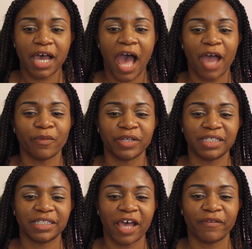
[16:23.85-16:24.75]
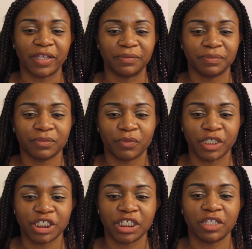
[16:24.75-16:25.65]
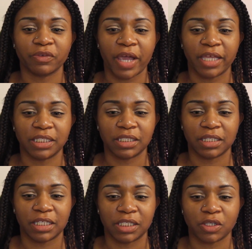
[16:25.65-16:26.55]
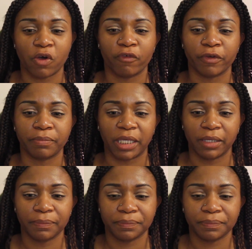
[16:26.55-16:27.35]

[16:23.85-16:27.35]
I was 7 when she threatened this over me.